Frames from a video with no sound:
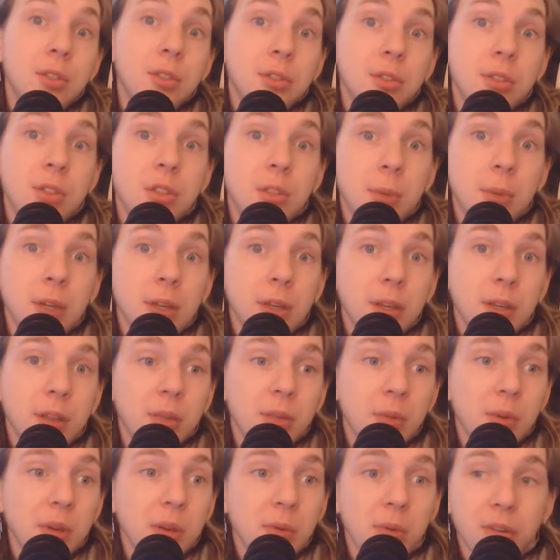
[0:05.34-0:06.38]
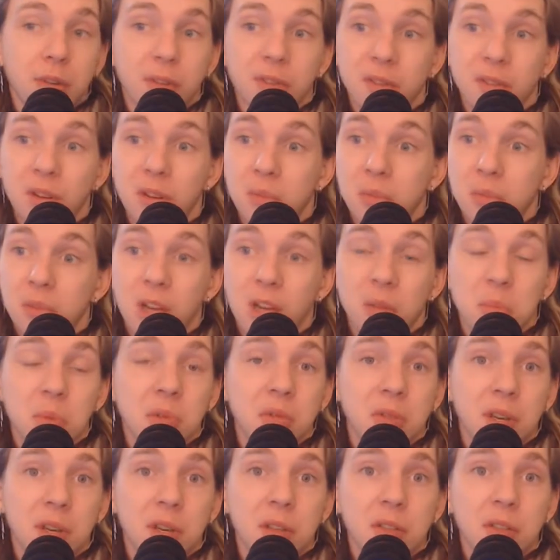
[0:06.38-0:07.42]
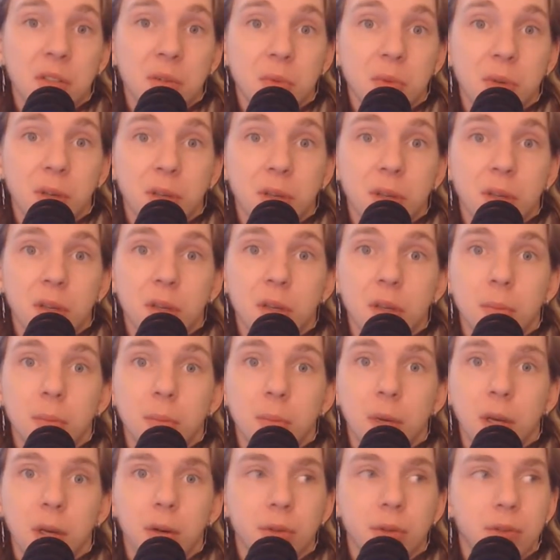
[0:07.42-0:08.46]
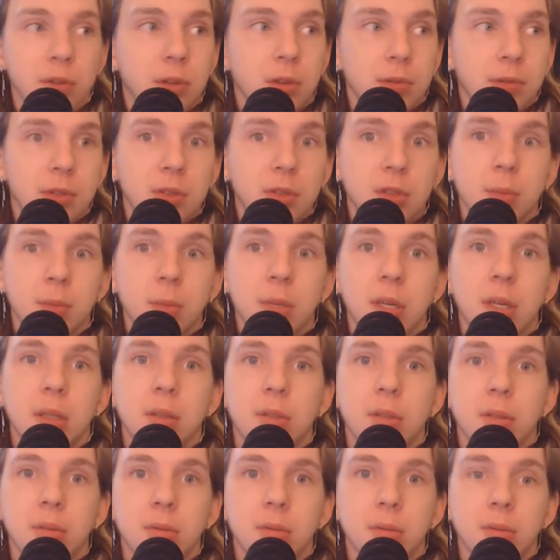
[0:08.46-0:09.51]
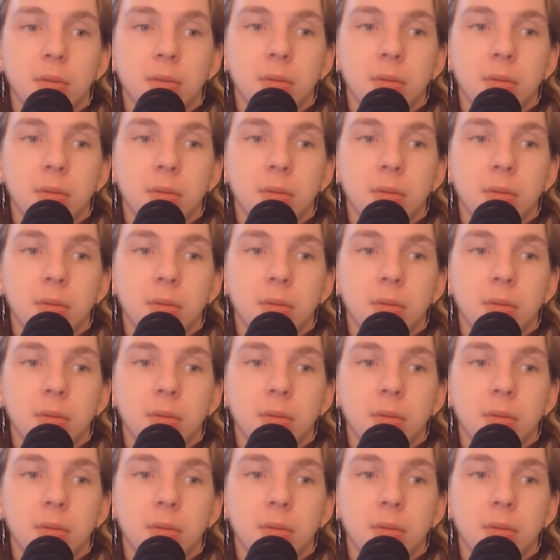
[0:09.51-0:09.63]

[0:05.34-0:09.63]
just about E3, we're a couple days away. Microsoft is about to